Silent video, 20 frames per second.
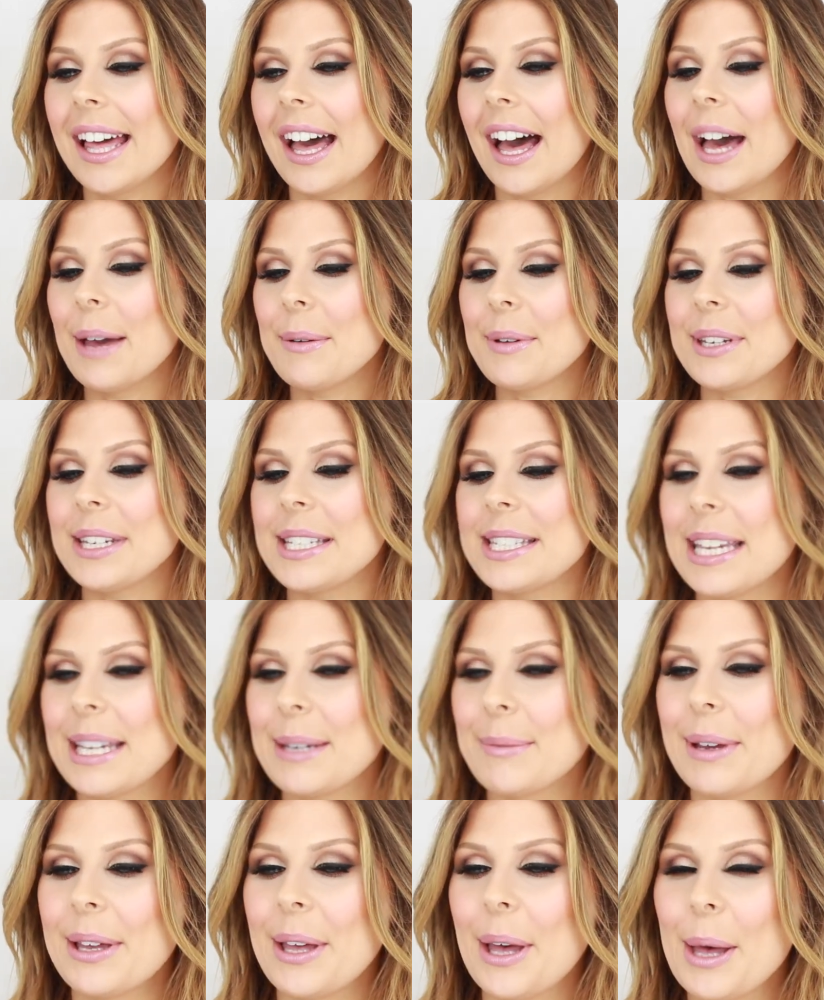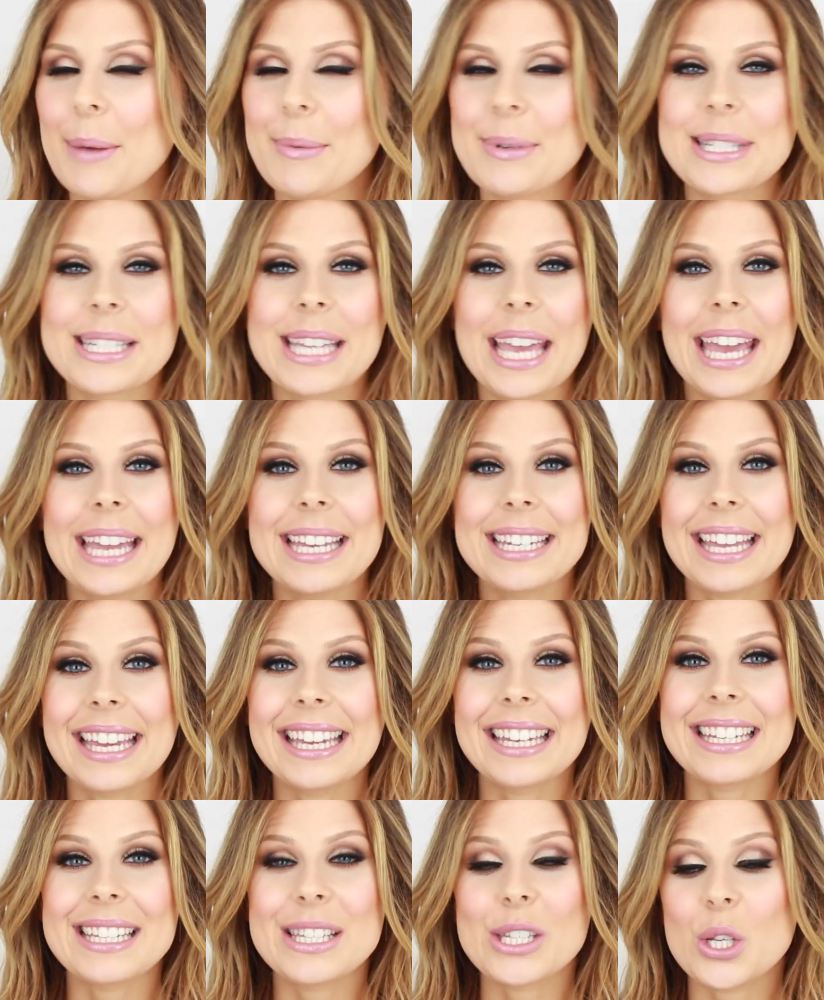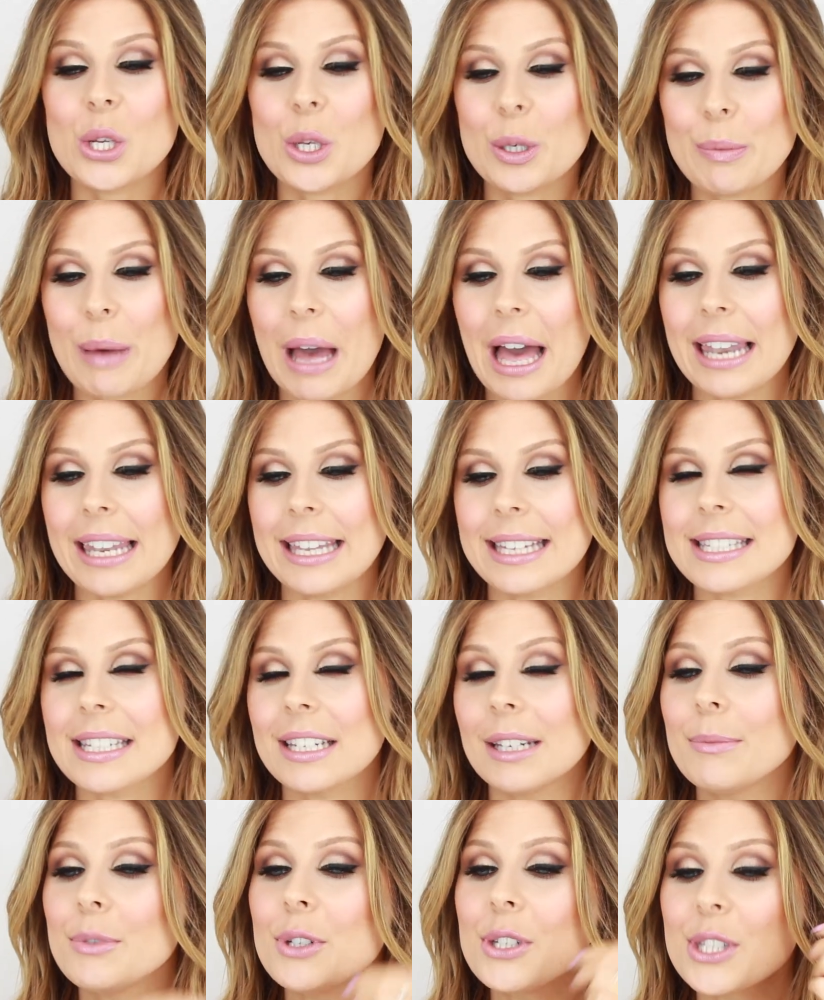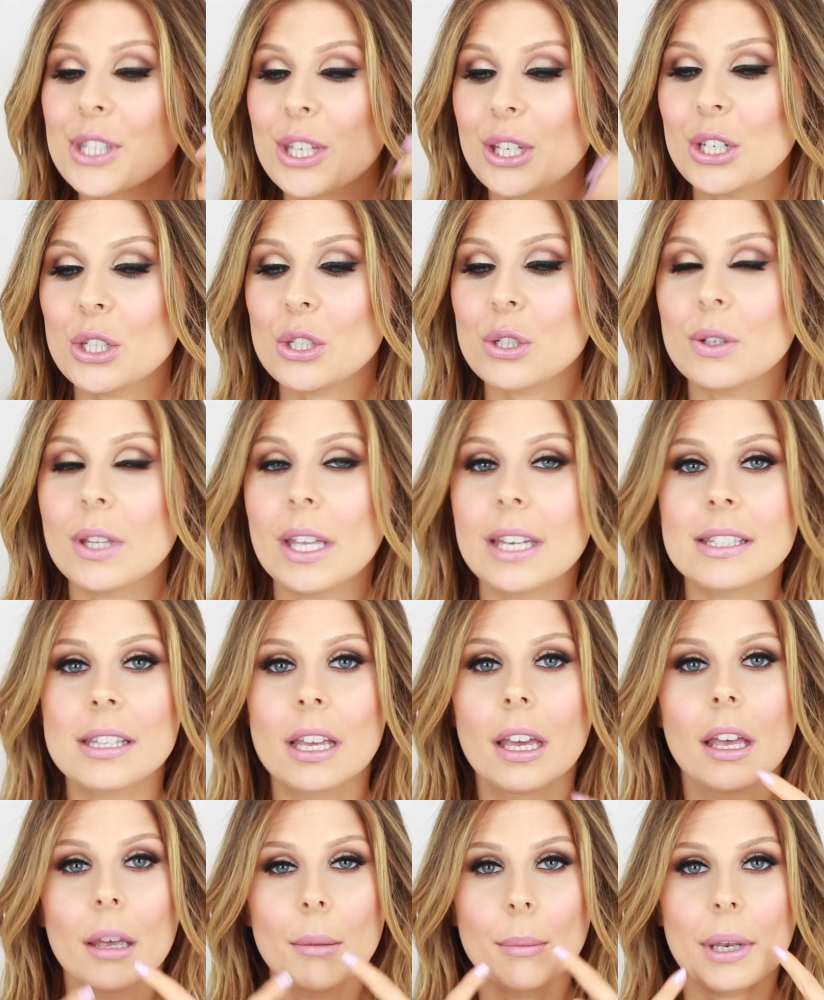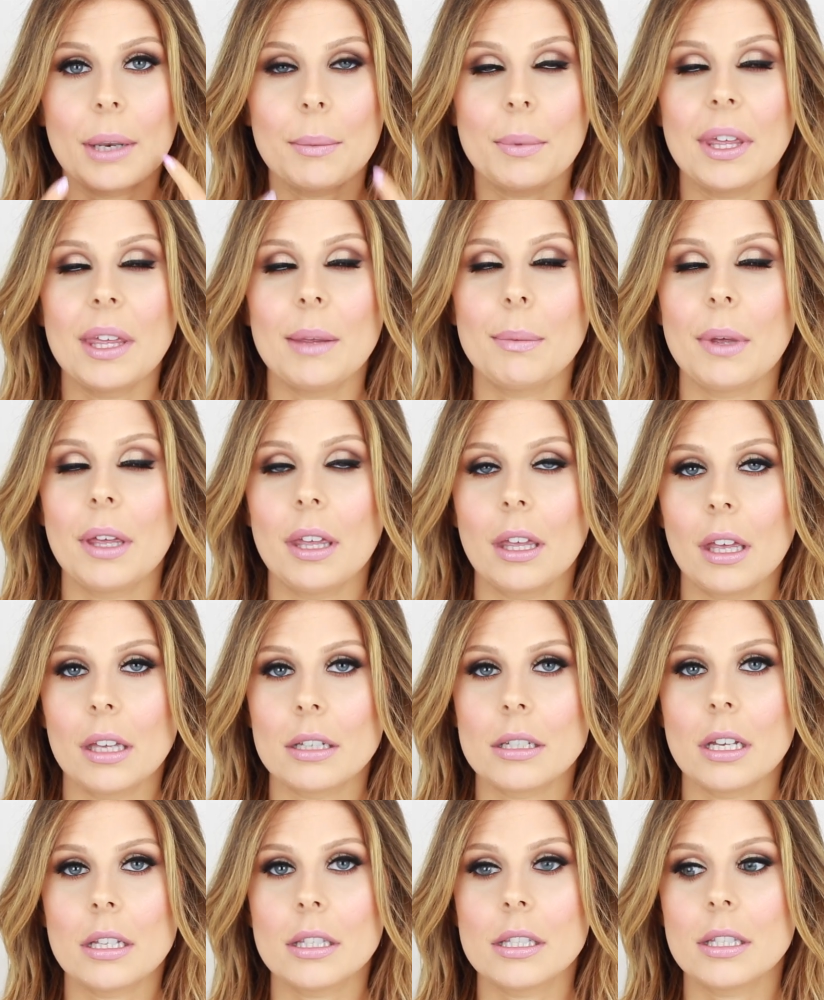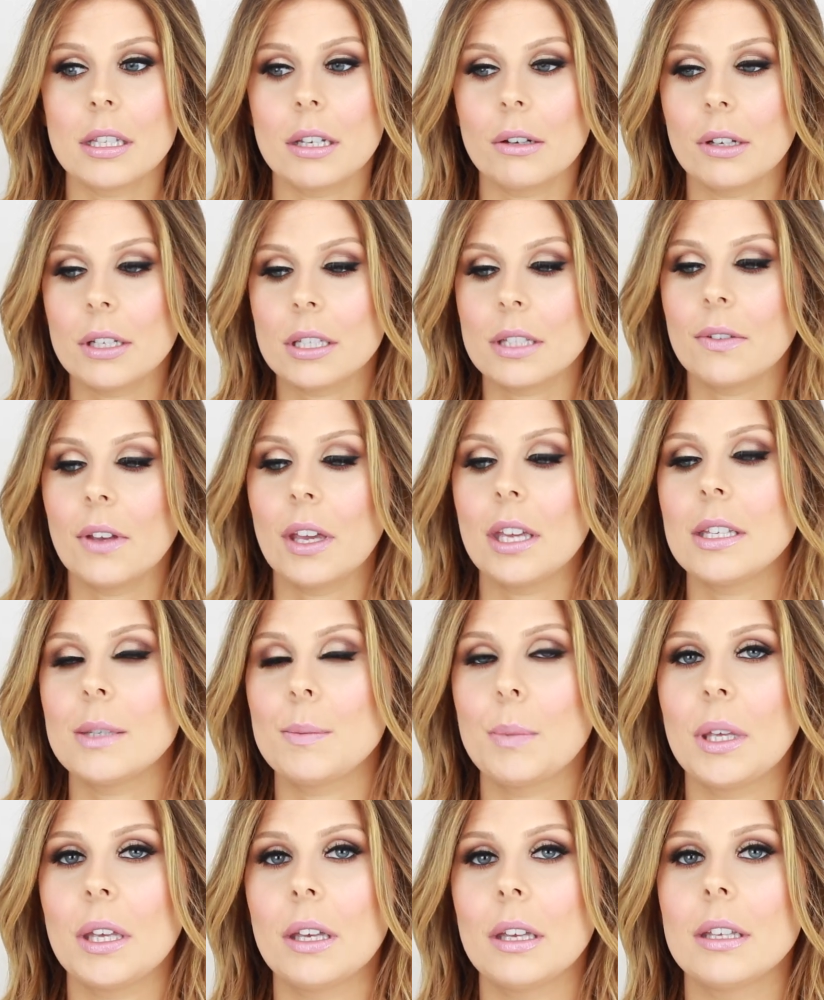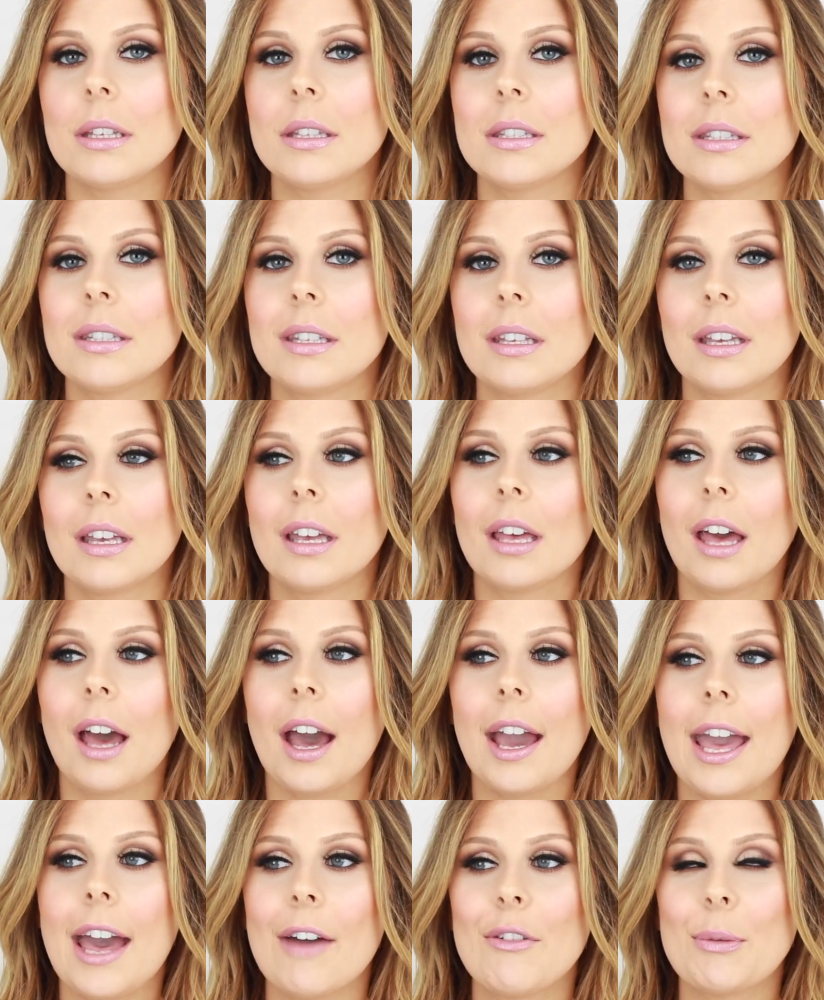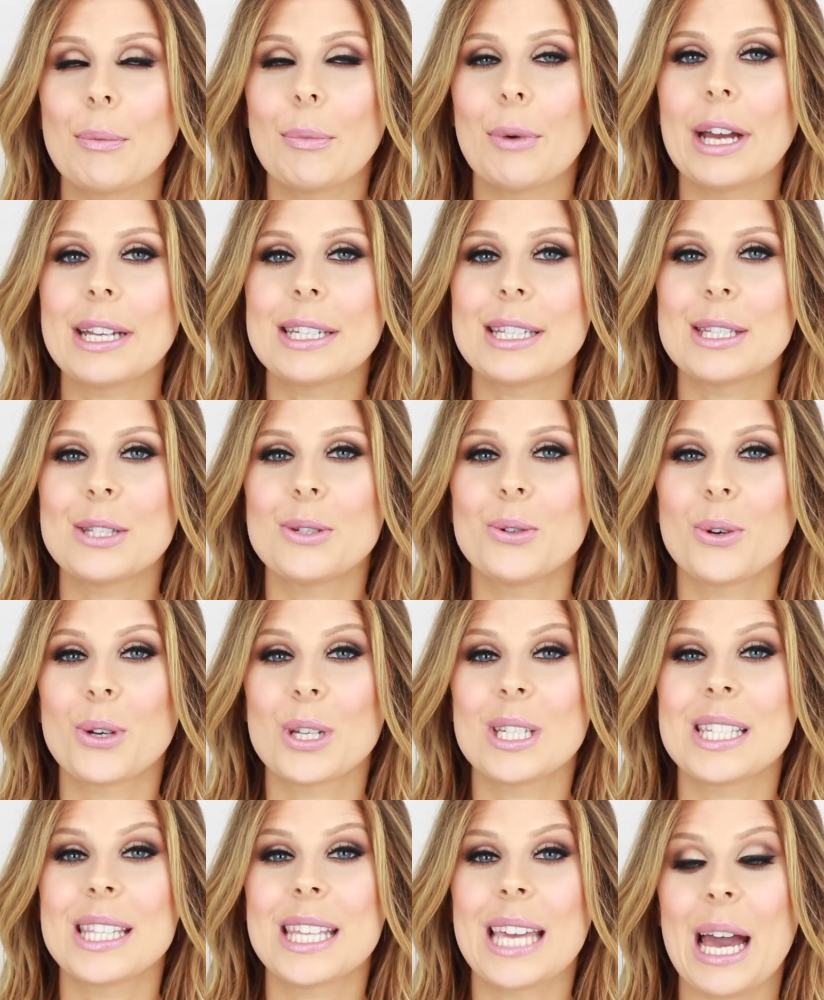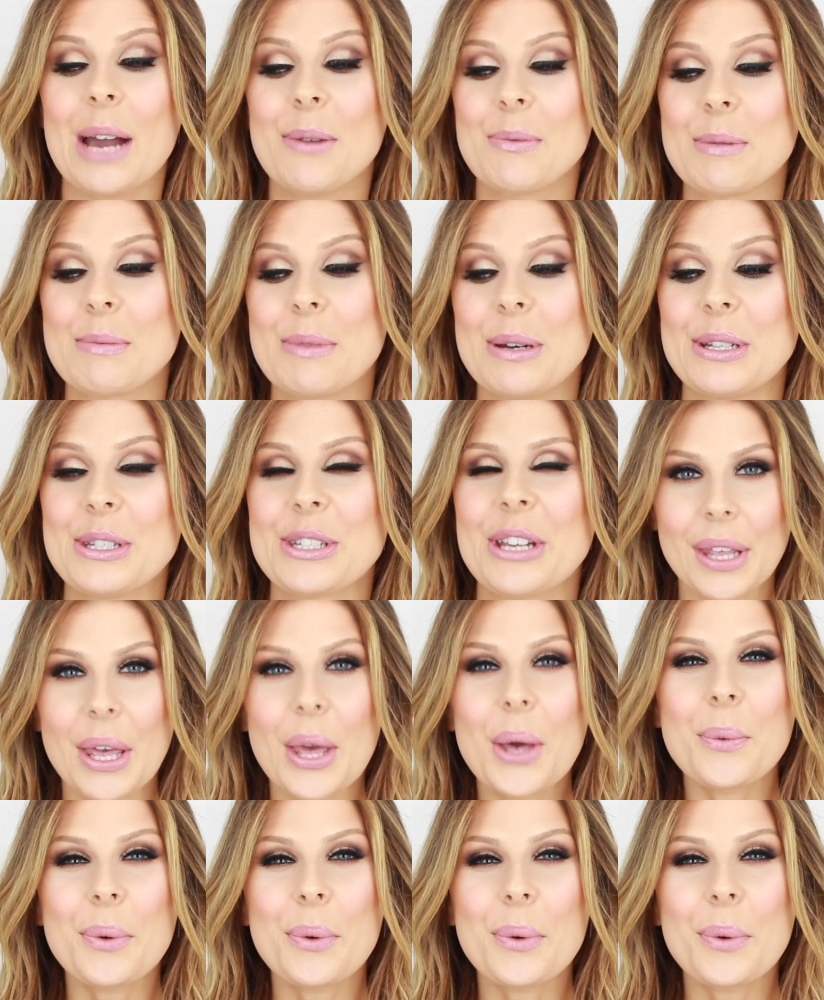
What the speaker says: I'm gonna take my Urban Decay Naked 2 palette and I'm just gonna do this, but I'm keeping a dead serious face because I haven't practiced talking to the camera much.